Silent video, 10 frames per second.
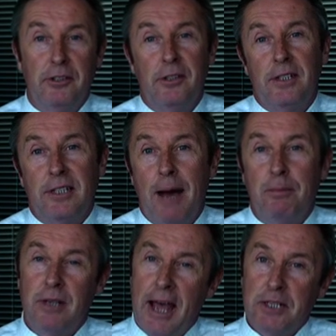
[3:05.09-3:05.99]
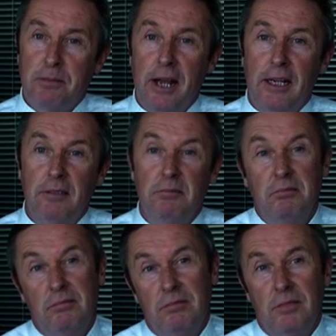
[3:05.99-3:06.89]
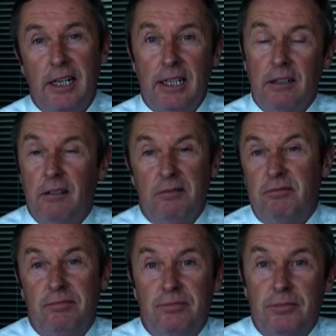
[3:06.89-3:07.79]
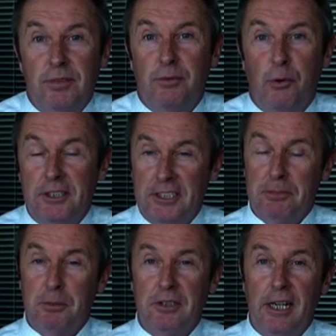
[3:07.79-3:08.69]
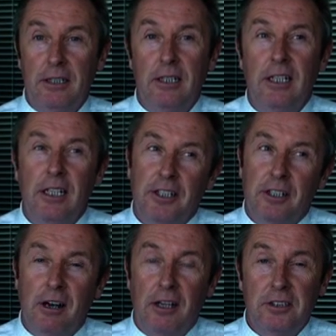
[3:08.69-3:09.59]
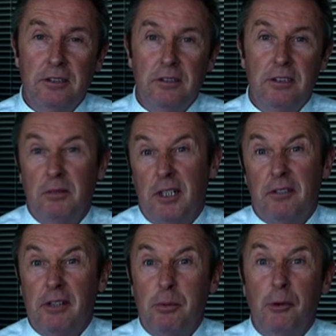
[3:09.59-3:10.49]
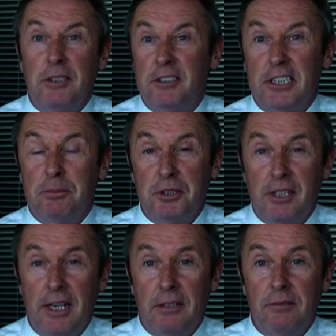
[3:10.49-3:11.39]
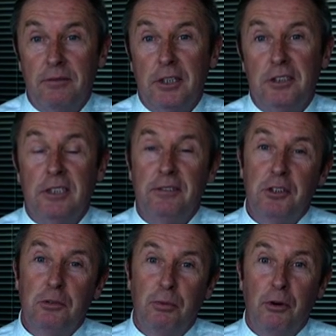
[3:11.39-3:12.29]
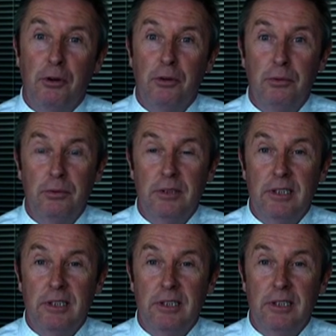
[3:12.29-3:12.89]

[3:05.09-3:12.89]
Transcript: If you're in the top tax bracket of 46%, your cost is like 3.6%, versus if you borrow